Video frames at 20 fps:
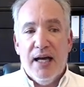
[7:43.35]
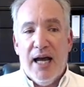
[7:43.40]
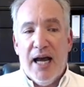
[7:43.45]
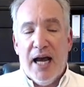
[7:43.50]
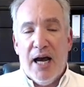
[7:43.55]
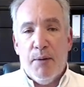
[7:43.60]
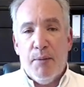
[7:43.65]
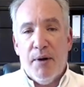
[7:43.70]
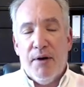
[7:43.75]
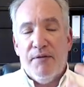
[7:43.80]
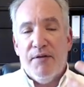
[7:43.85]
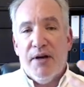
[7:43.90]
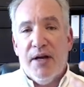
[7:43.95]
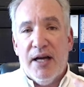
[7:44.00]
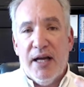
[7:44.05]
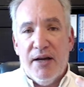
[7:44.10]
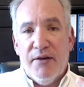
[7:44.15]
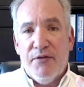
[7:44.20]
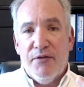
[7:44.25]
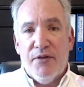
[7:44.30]
However,
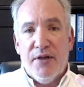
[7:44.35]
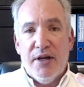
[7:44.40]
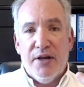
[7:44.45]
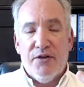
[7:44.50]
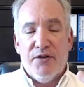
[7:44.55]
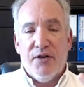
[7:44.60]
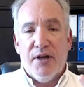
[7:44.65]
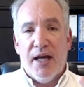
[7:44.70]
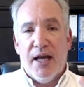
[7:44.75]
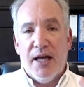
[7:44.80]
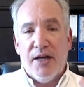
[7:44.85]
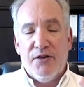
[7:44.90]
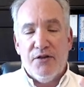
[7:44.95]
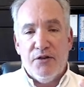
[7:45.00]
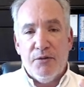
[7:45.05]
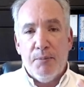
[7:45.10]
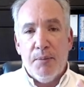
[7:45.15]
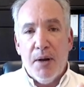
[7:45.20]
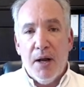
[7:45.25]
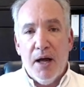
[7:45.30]
if there's a
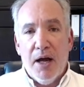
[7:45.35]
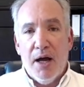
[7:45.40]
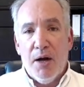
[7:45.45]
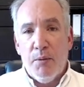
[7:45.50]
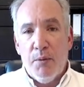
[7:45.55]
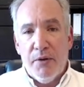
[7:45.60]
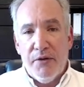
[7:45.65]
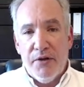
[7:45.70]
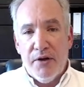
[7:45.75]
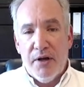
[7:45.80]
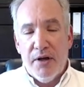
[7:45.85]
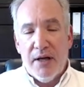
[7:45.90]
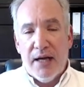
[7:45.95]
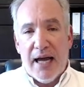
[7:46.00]
supplier with a,